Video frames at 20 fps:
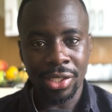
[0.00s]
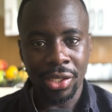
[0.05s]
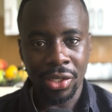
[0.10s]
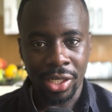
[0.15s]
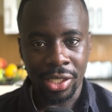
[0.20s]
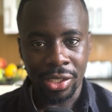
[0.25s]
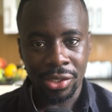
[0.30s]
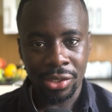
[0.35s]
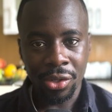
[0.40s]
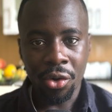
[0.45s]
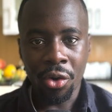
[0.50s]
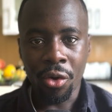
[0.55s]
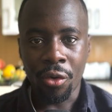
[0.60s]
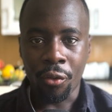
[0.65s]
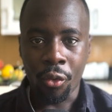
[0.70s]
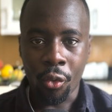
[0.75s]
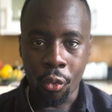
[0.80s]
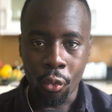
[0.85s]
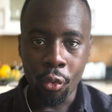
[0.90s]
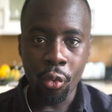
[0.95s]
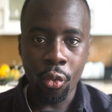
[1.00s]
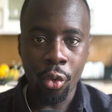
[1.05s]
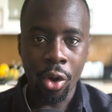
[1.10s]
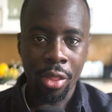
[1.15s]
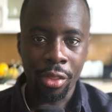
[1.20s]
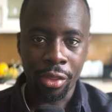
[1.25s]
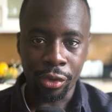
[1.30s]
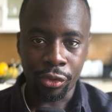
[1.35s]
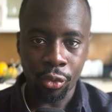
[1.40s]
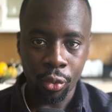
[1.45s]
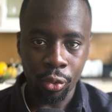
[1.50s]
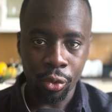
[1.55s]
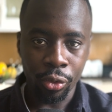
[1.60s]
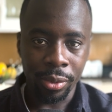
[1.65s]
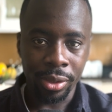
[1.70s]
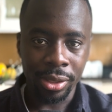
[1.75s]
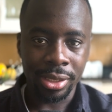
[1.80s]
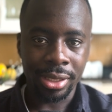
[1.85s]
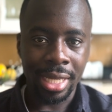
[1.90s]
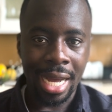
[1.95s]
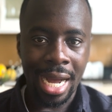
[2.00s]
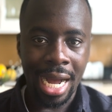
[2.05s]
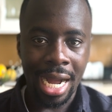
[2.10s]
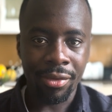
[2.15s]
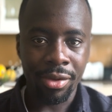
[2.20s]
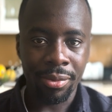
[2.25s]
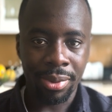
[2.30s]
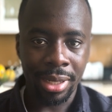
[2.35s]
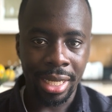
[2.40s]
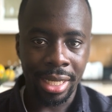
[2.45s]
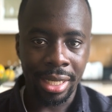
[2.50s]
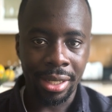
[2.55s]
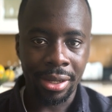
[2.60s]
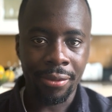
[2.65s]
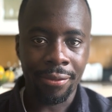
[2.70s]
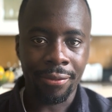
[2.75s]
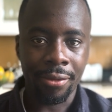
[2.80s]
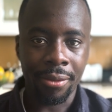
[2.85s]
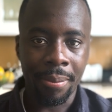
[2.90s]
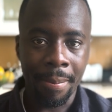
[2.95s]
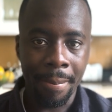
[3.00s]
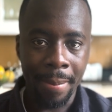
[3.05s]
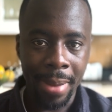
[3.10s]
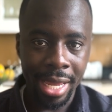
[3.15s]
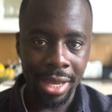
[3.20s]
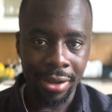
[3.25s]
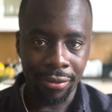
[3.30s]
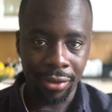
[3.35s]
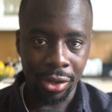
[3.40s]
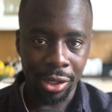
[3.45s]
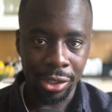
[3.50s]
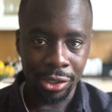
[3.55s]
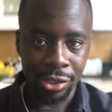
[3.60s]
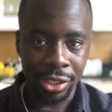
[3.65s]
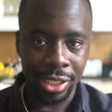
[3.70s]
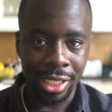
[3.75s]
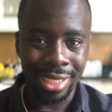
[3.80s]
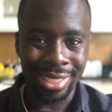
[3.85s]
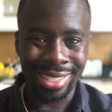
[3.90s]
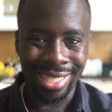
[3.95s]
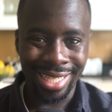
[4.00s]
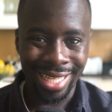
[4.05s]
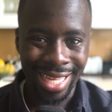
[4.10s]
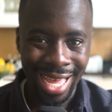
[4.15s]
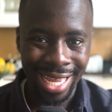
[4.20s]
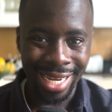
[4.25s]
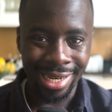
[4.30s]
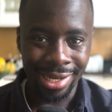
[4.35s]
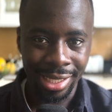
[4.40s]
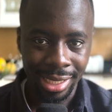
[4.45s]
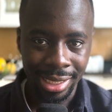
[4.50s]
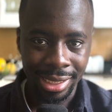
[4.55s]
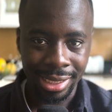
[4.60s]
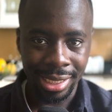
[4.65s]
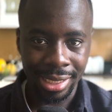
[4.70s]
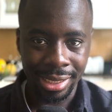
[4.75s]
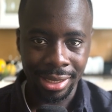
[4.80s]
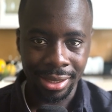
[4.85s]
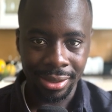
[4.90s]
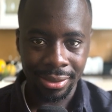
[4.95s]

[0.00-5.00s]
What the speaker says: list of all the tournaments that Harry played from May of last year to the end of the season.